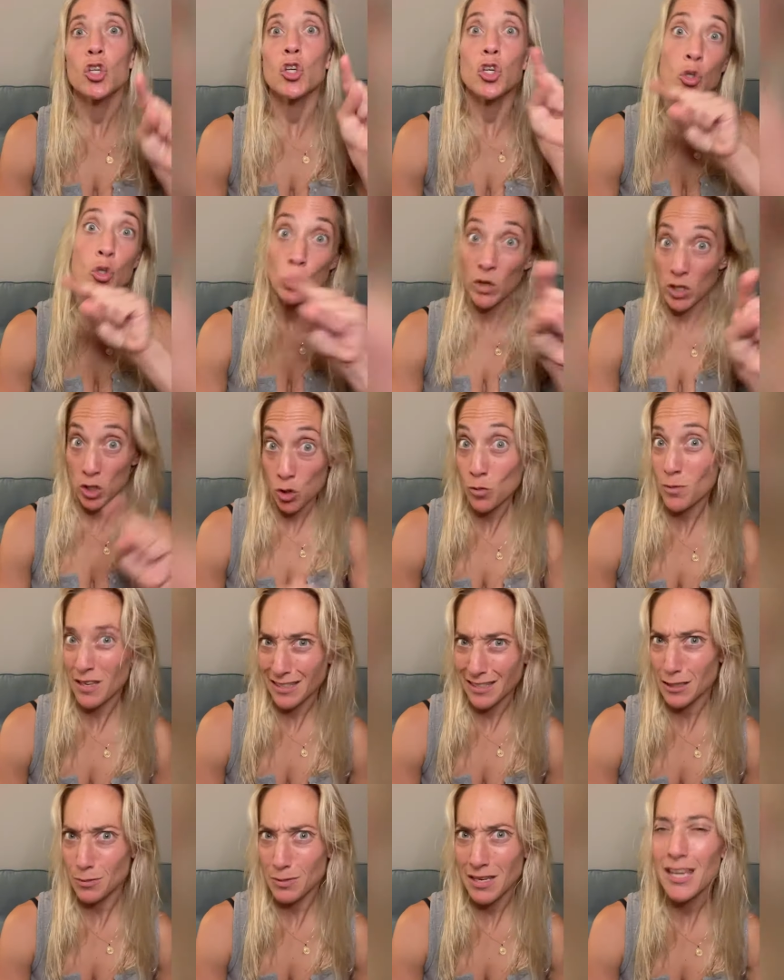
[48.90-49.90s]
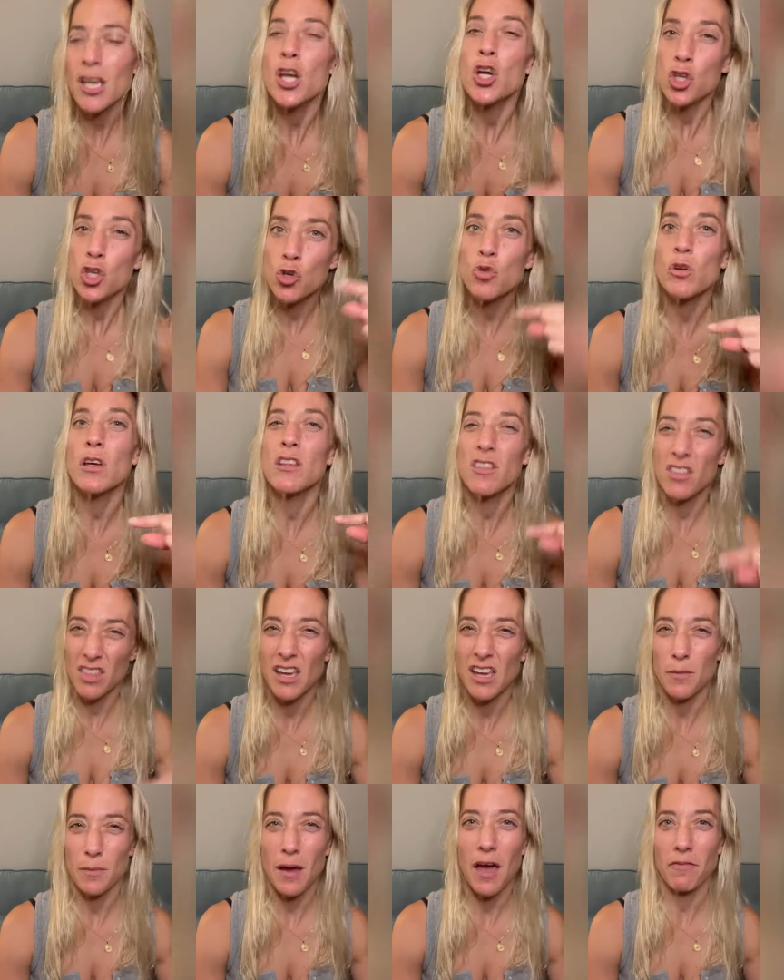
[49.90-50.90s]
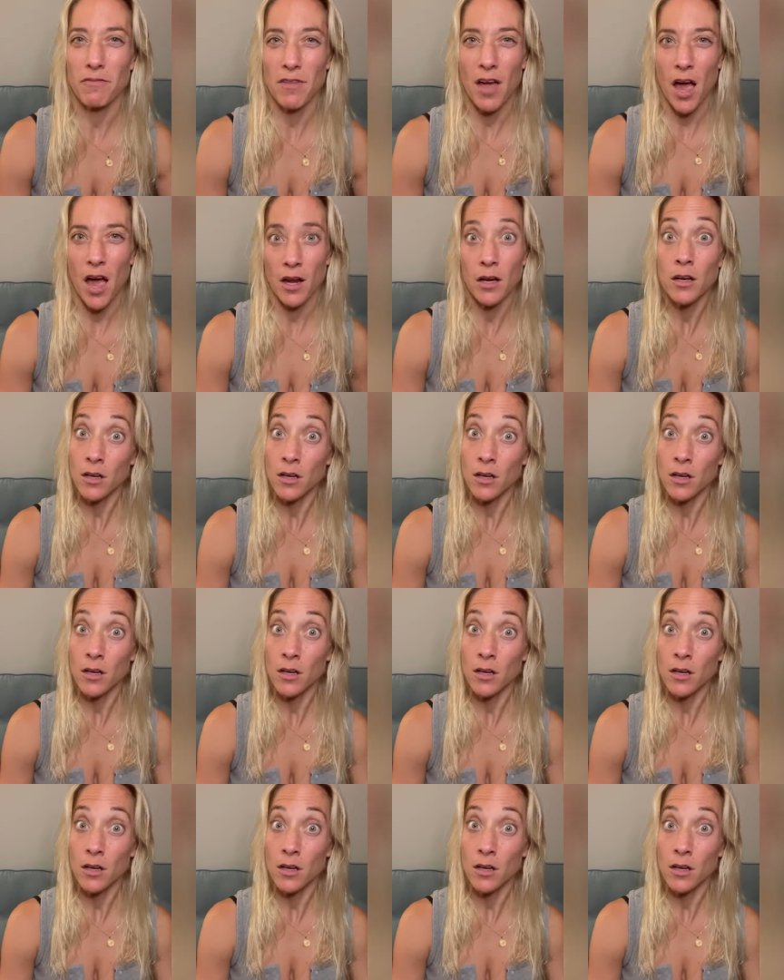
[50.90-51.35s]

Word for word: When you miss me, you can think about that.